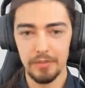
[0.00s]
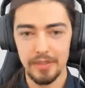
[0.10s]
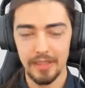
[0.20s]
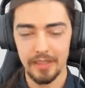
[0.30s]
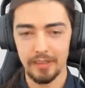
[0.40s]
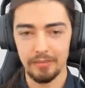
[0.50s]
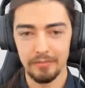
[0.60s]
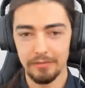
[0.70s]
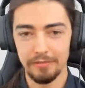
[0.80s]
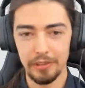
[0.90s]
was like a
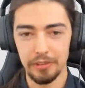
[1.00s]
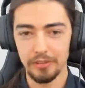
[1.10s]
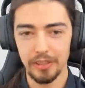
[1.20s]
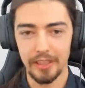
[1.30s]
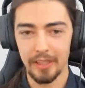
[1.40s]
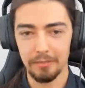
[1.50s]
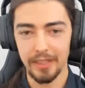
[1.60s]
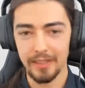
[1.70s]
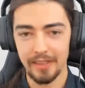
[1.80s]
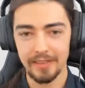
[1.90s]
Fiora,
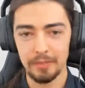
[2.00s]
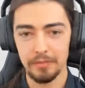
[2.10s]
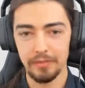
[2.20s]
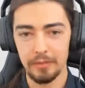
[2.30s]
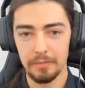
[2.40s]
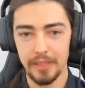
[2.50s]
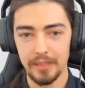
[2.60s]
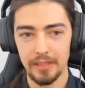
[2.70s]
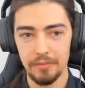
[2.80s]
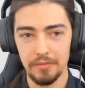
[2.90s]
Gangplank, that type of thing
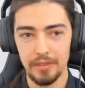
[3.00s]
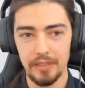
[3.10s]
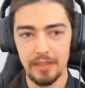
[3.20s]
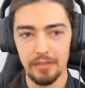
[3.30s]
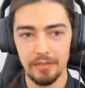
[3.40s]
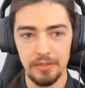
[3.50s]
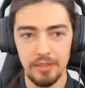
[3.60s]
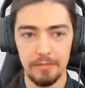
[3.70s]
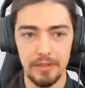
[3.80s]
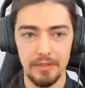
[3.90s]
player. He was really insane on those
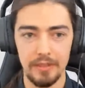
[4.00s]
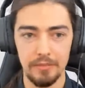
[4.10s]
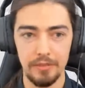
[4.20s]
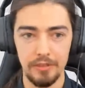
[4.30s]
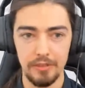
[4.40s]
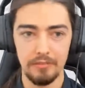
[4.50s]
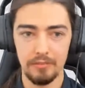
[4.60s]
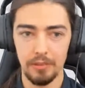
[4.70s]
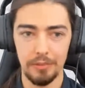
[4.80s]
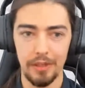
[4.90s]
champions, and he was just
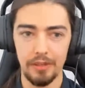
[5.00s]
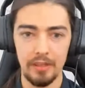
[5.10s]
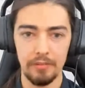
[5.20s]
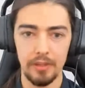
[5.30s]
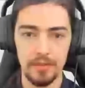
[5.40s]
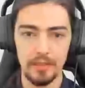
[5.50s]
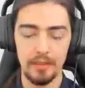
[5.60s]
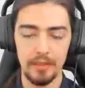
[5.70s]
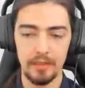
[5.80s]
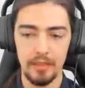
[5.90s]
way better than everyone else in
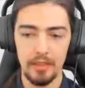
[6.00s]
the league.